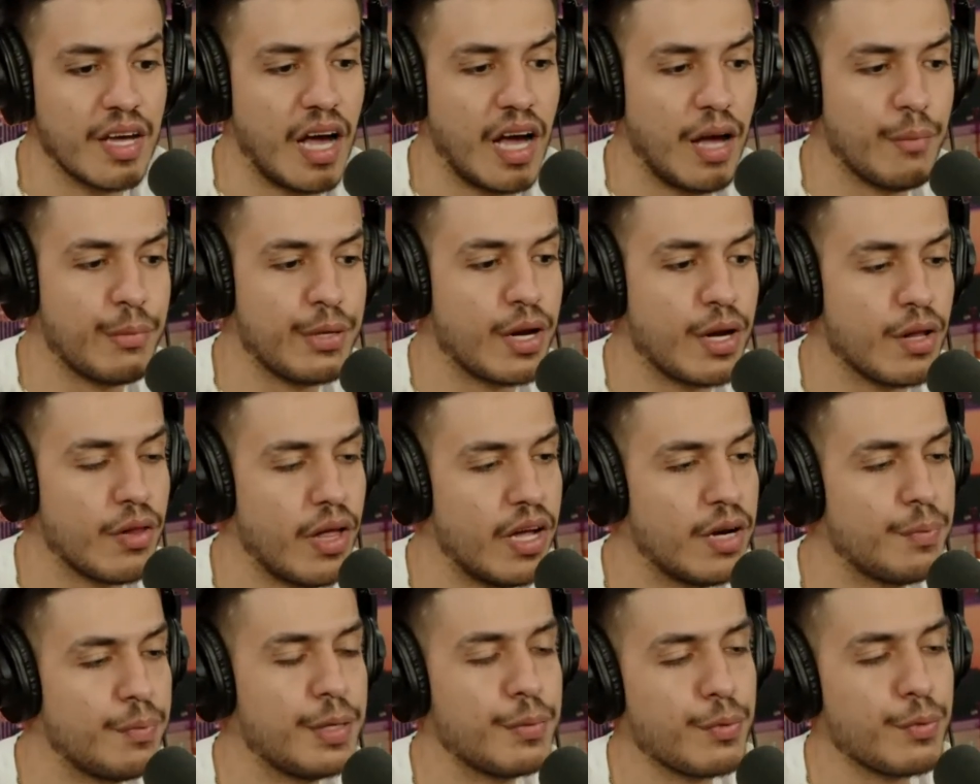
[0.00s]
I mean, a
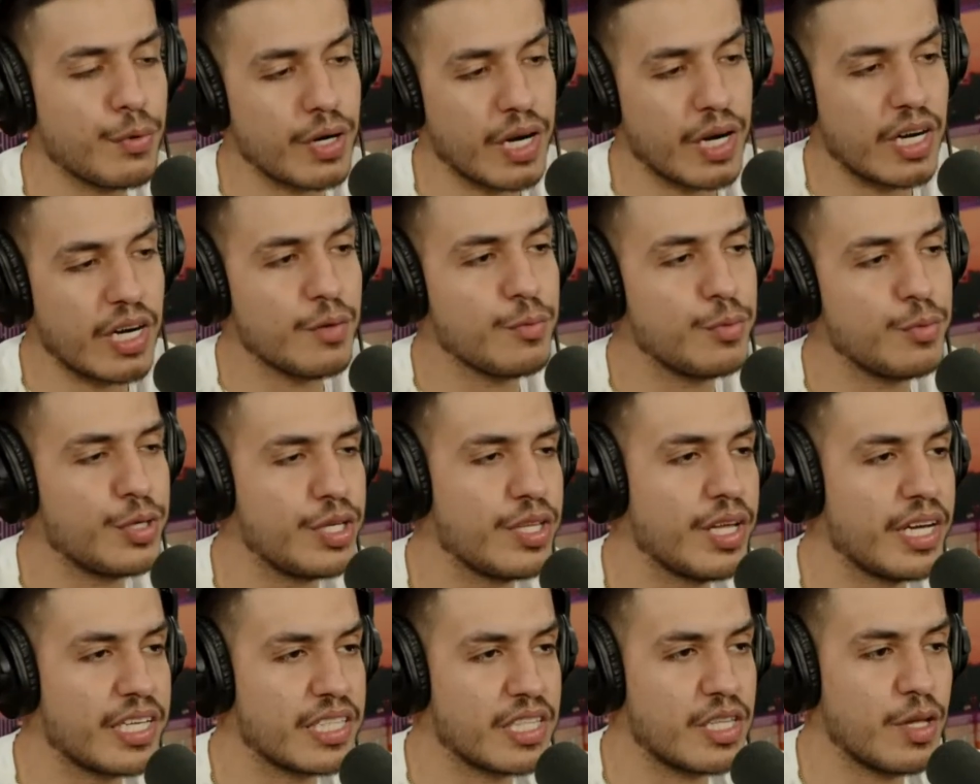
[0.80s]
lot of people are going to
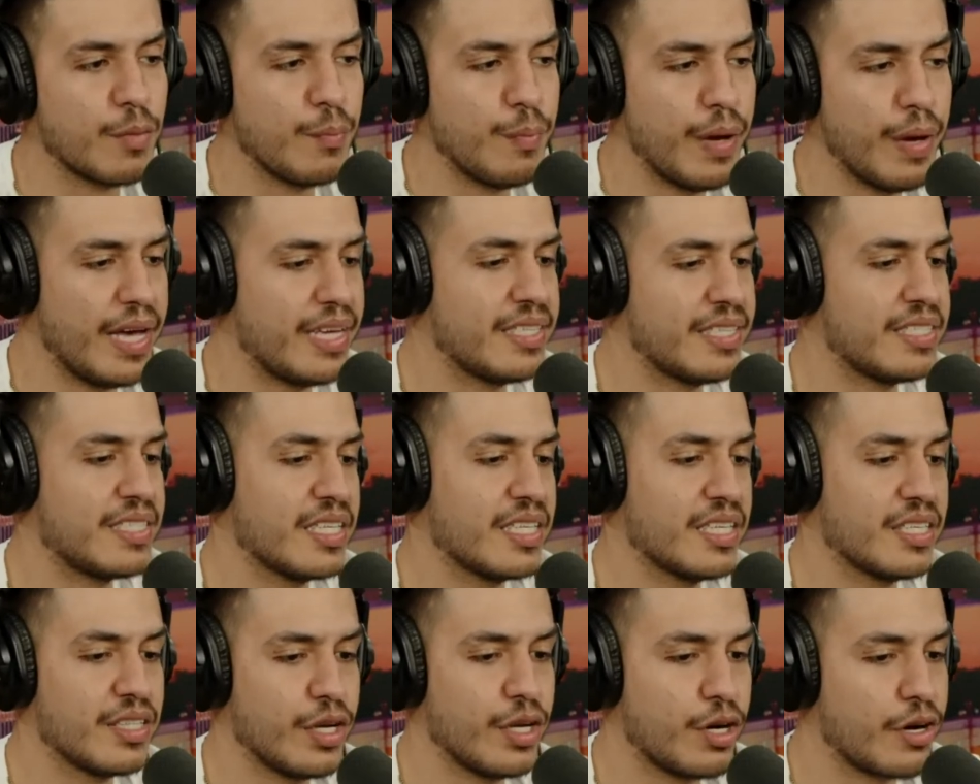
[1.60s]
be like the best
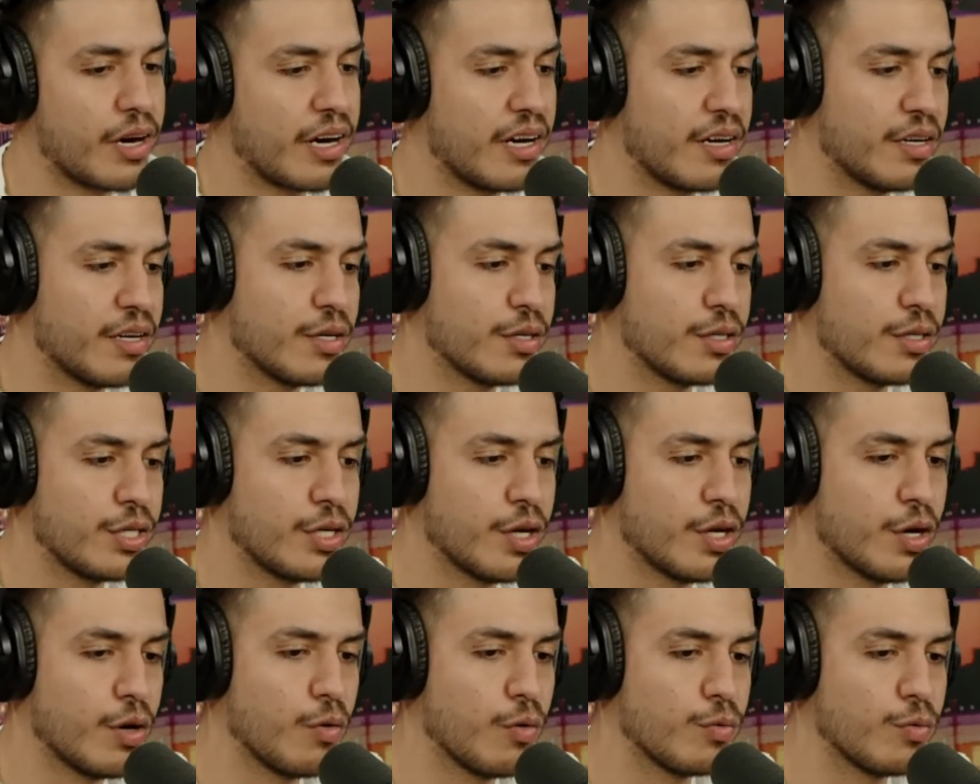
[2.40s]
and they're going to, you
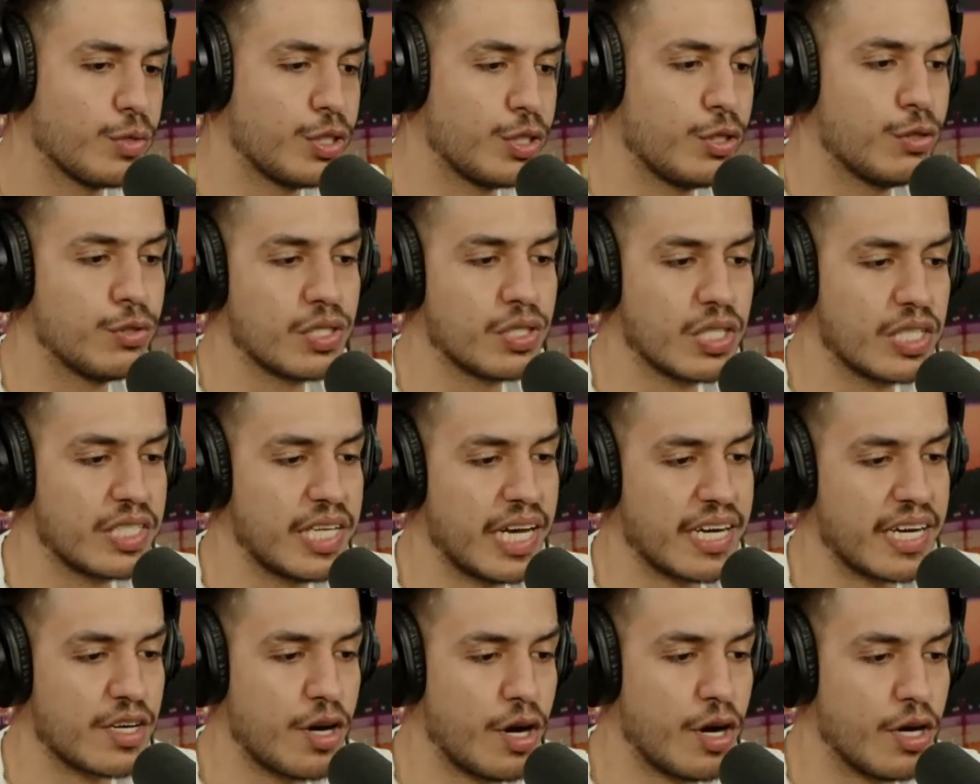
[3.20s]
know, use the
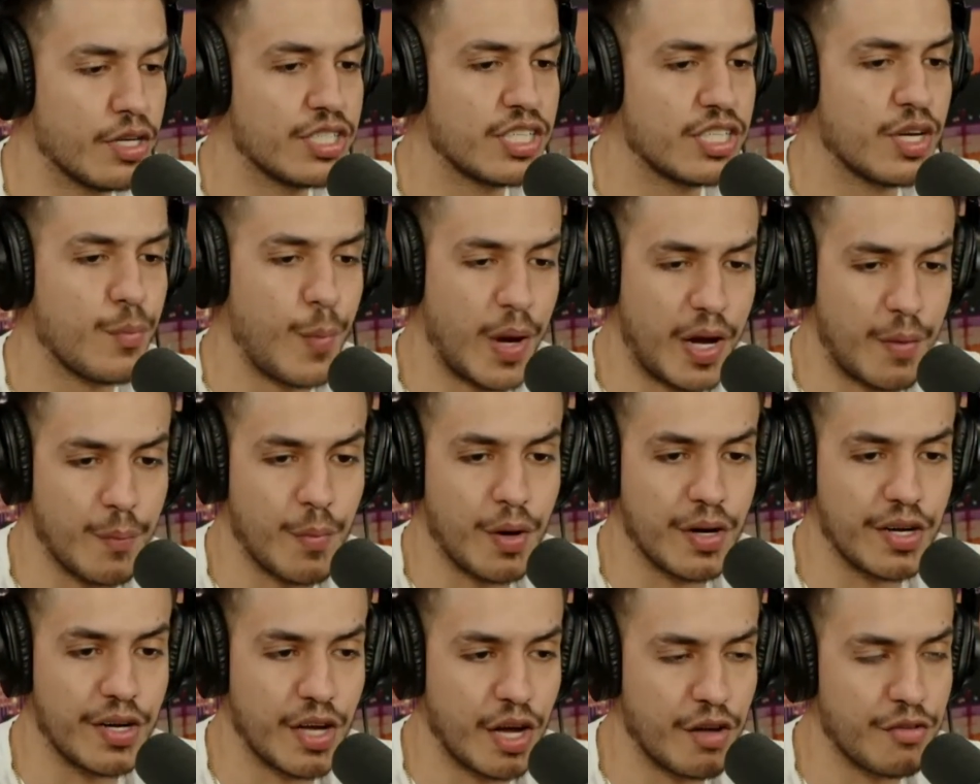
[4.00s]
technology to make
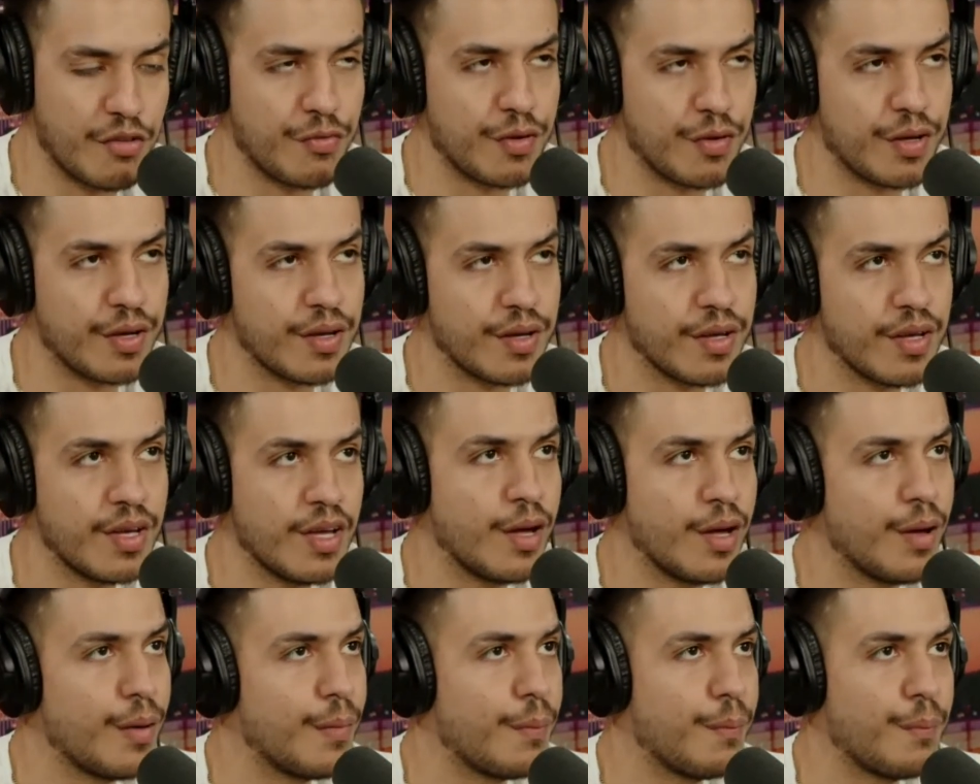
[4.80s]
money off it.
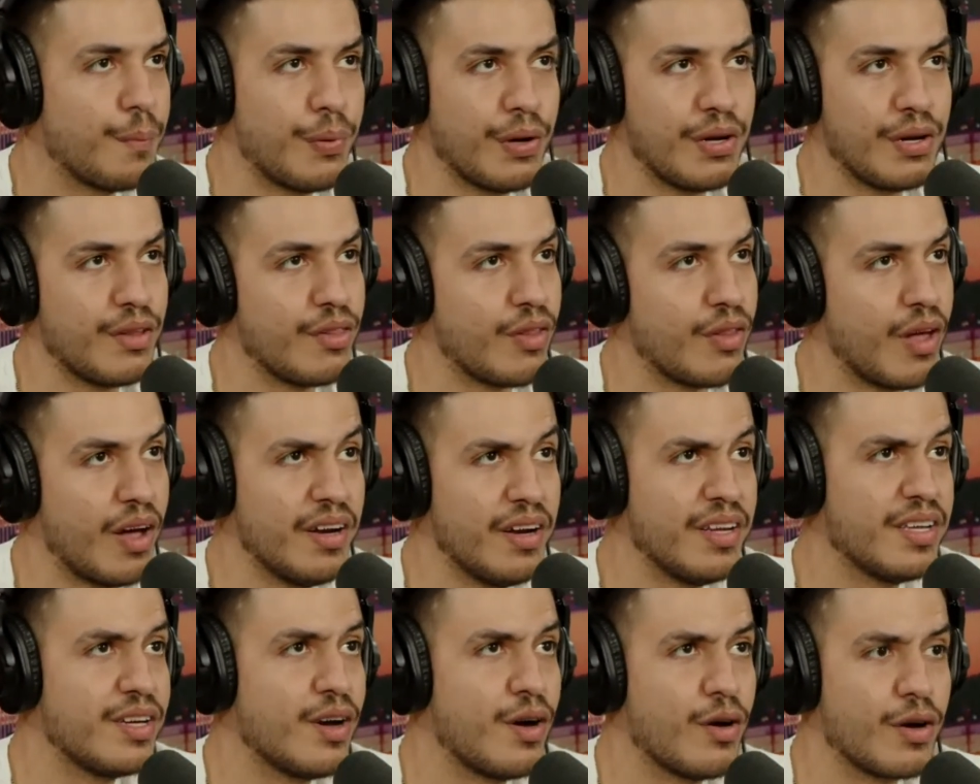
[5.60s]
But a
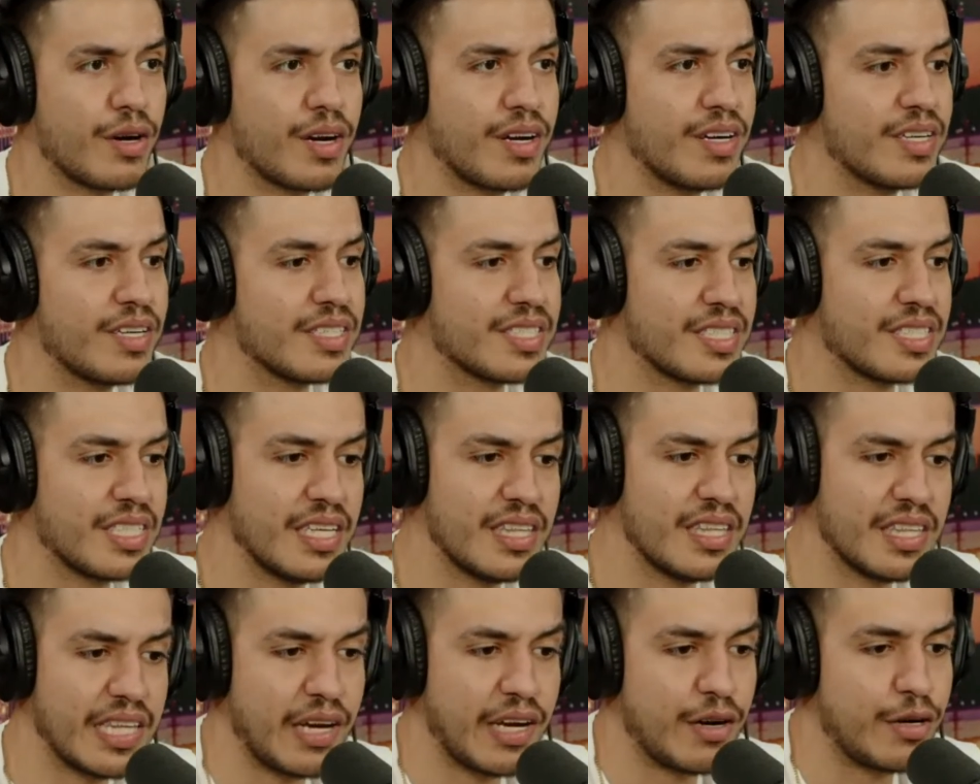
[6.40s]
lot of y'all are going to
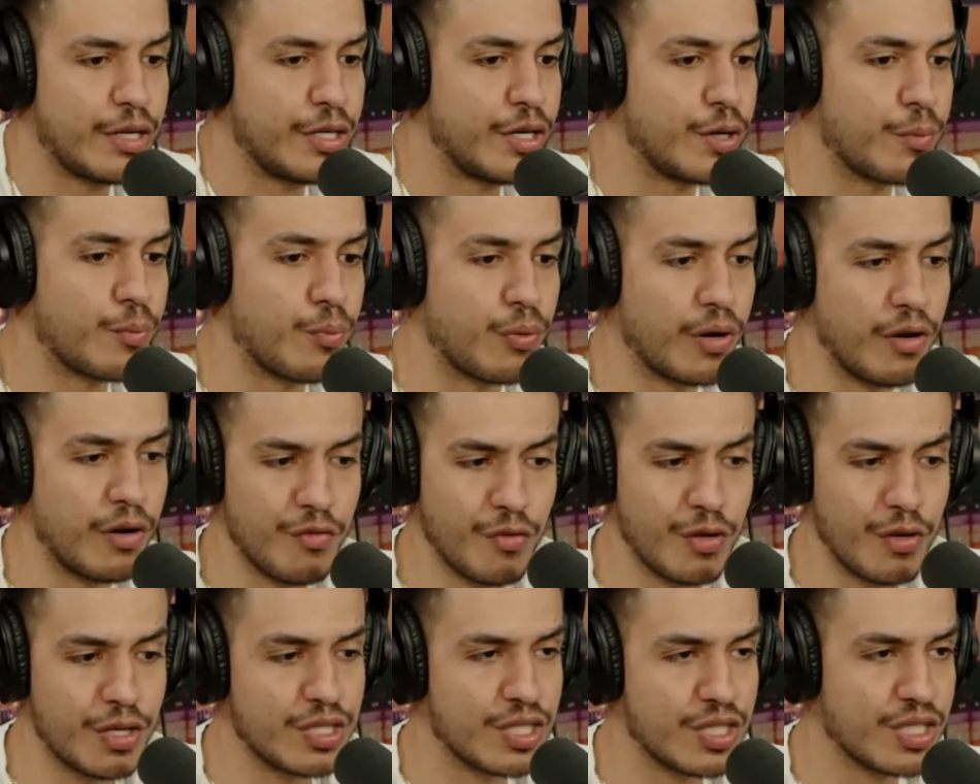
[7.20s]
sit there in your
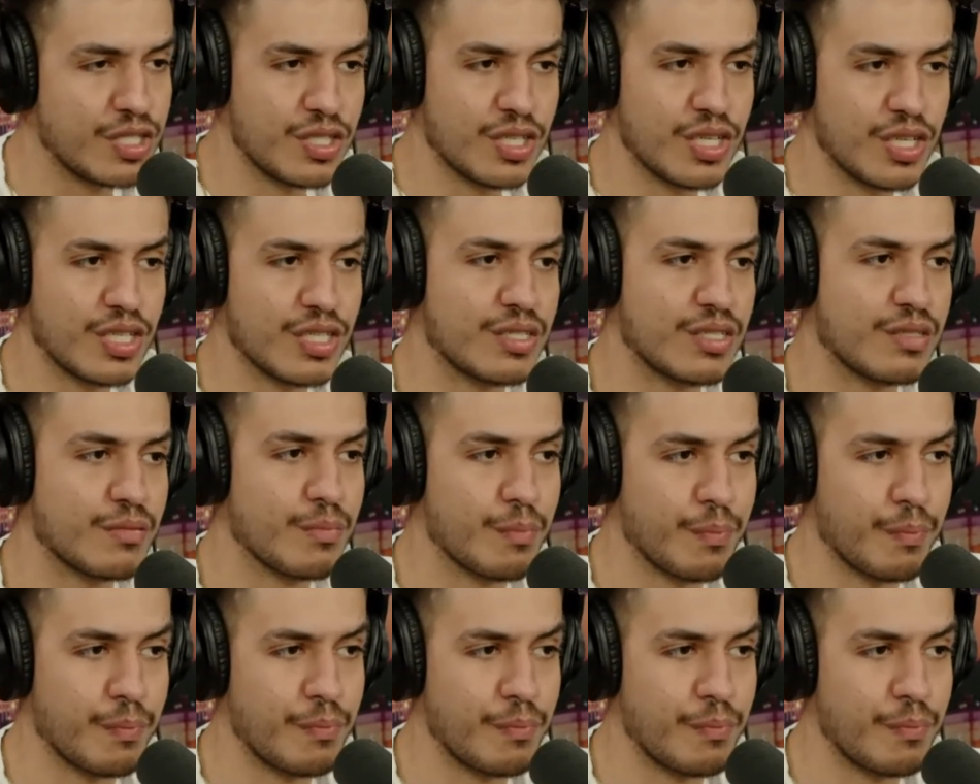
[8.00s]
privilege and just